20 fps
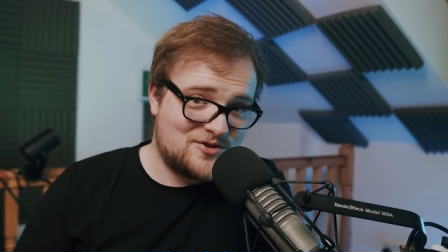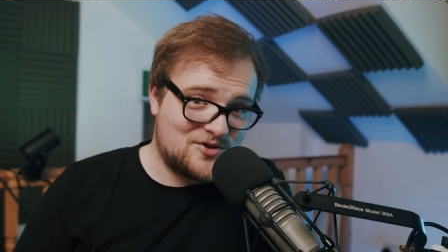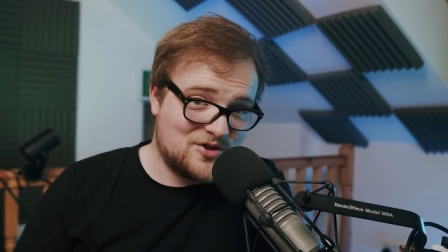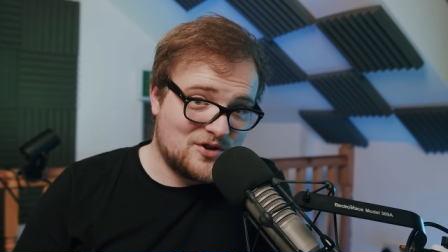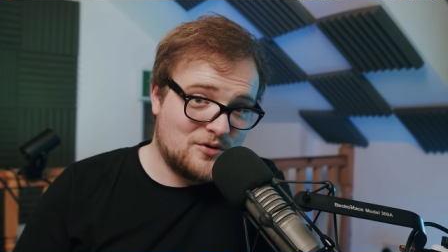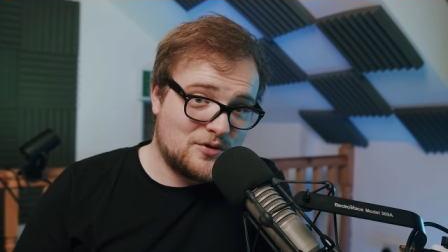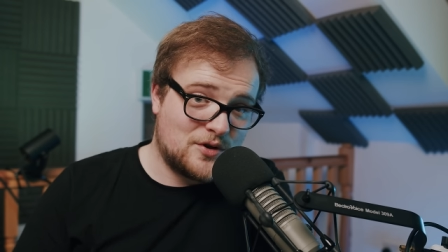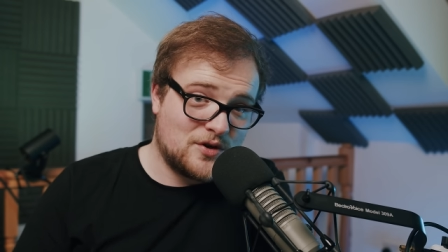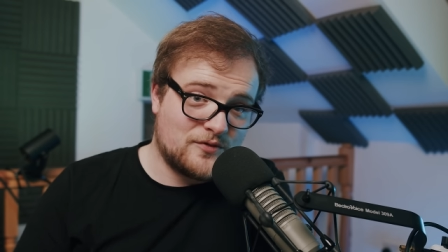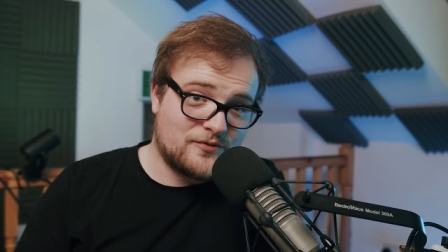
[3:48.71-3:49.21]

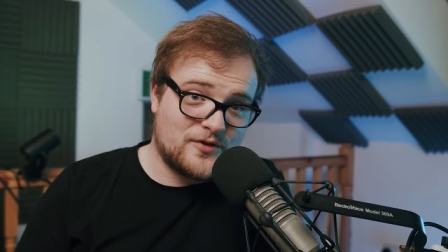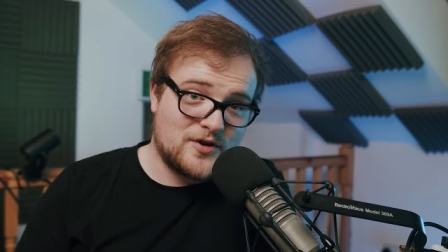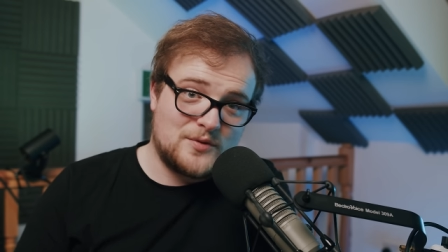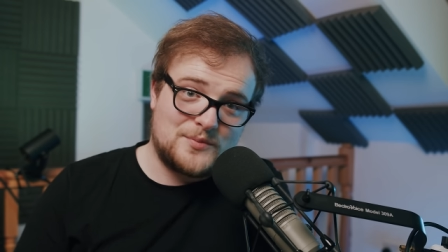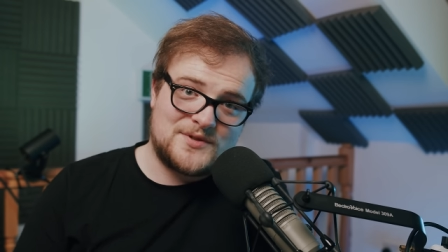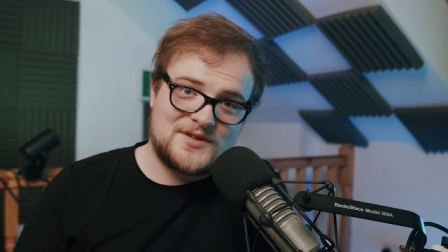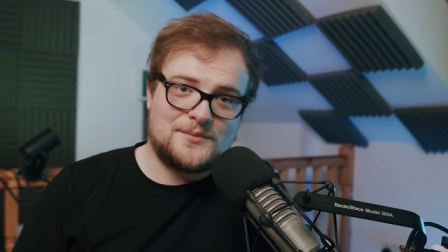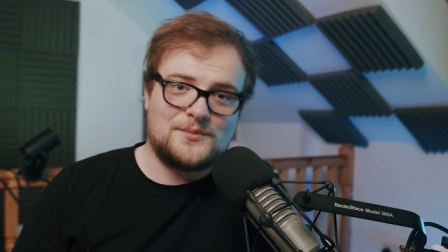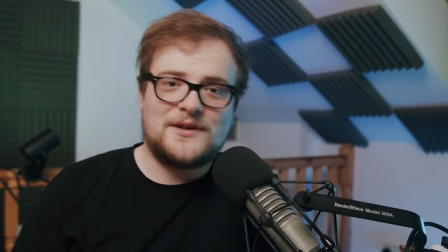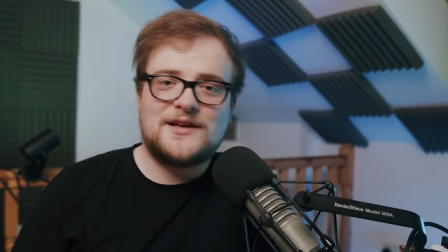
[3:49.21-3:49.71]
show confirm
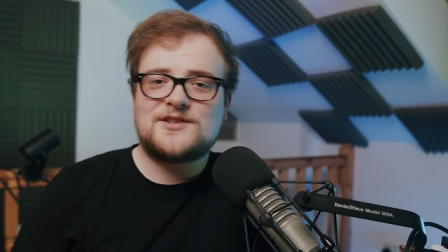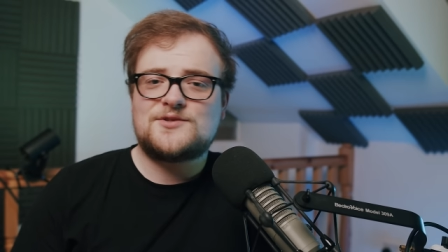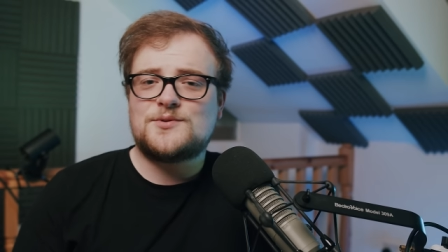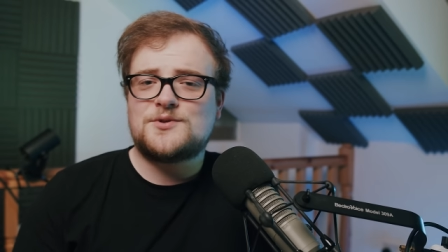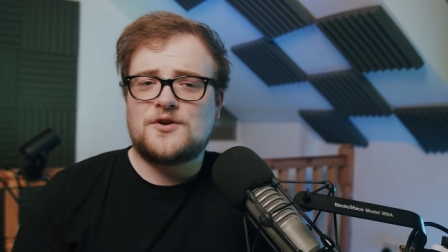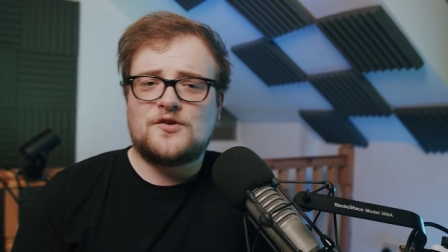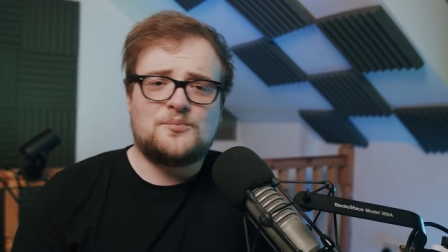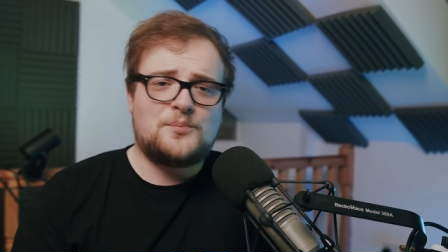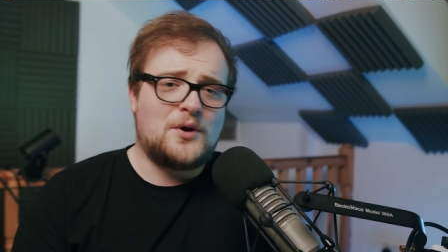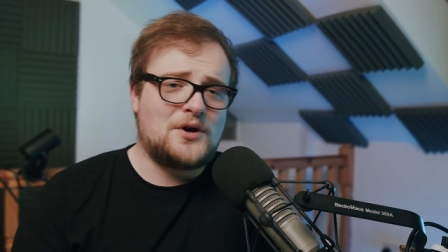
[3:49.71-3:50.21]
some leaks, we
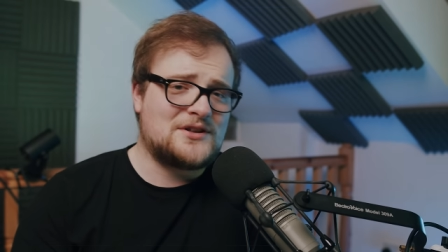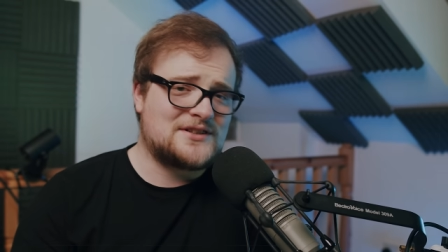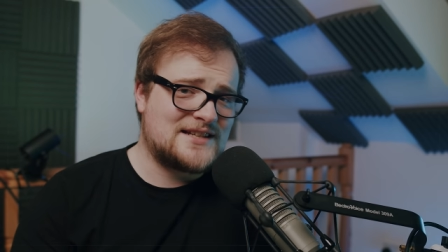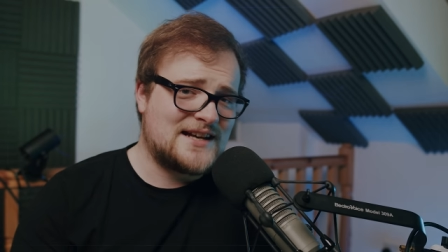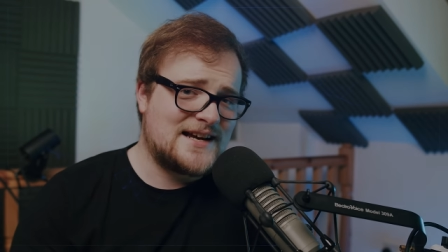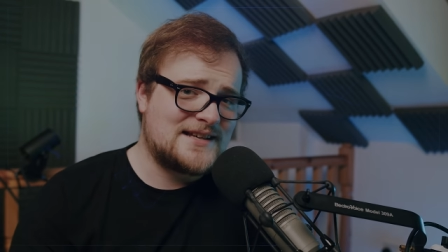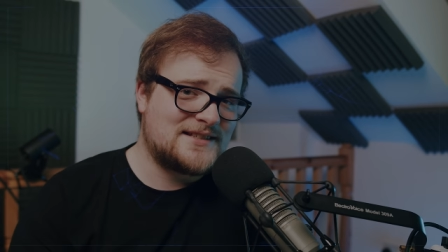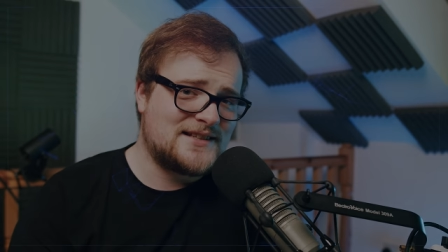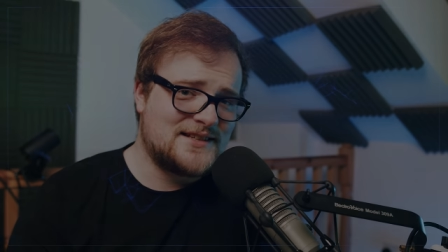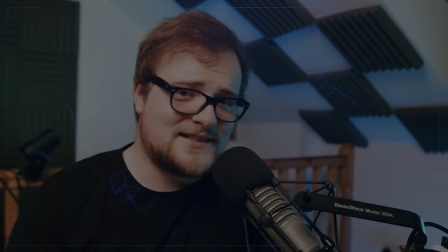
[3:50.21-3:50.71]
do have Paul
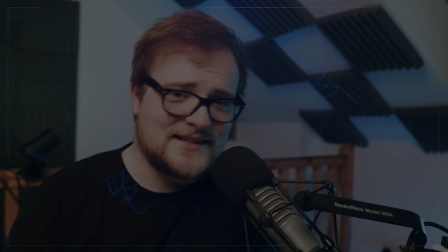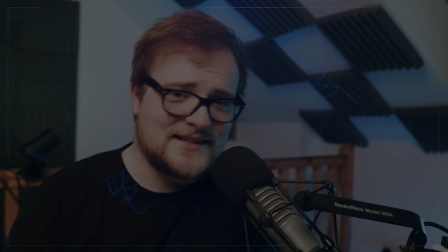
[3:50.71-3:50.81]
Tassi